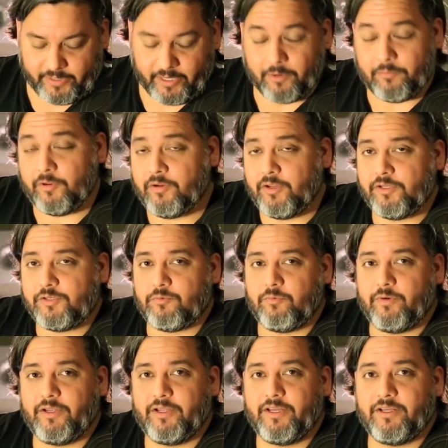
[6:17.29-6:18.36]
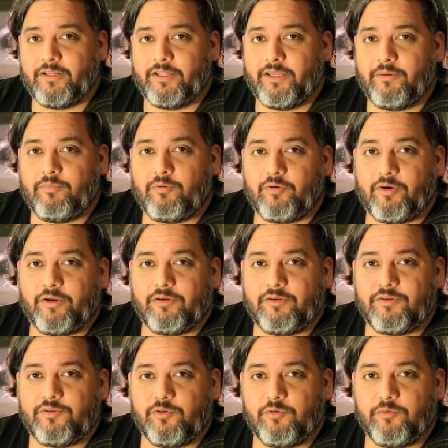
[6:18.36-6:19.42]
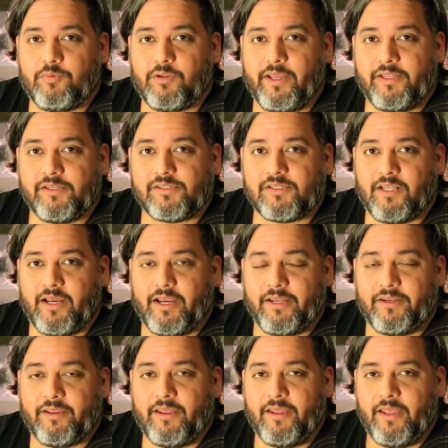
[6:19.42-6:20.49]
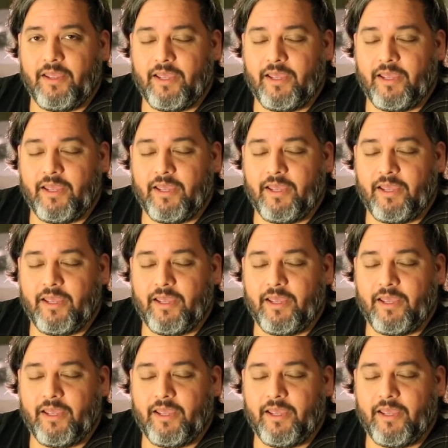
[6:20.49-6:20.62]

Now, muting is really important to playing slide.